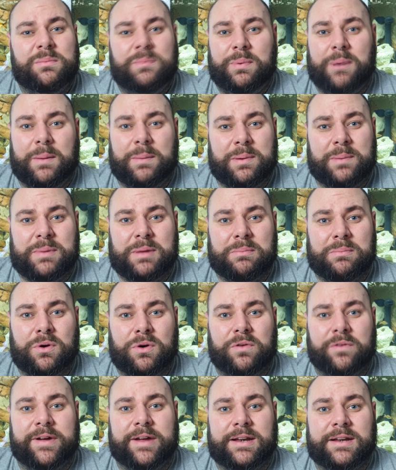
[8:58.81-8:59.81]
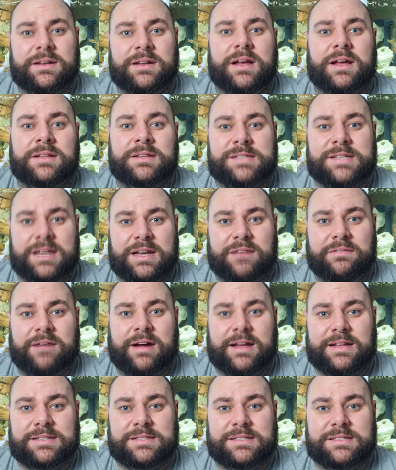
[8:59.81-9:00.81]
pop a bit more in until it
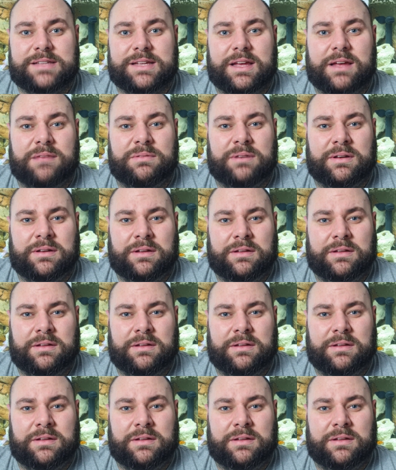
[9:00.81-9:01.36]
raises it.